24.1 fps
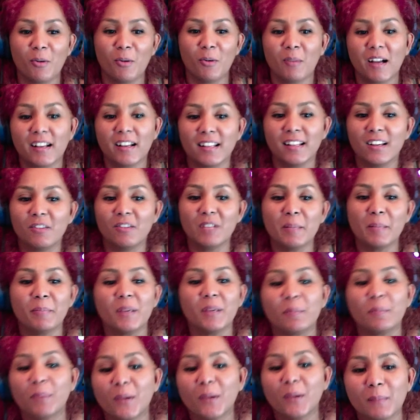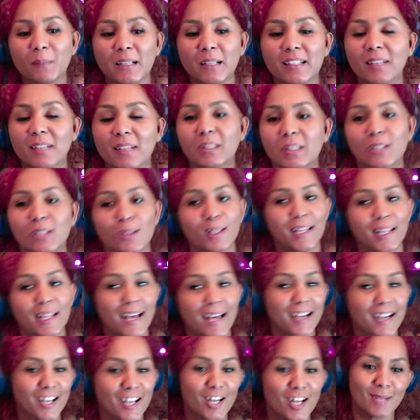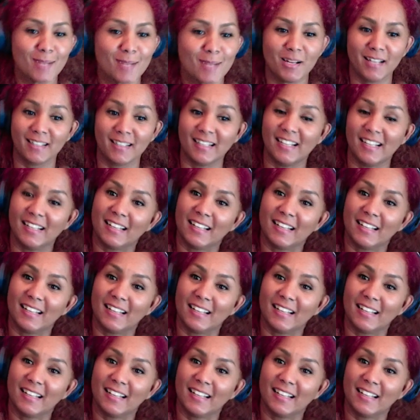my lovely people, my name is Zoila Garman.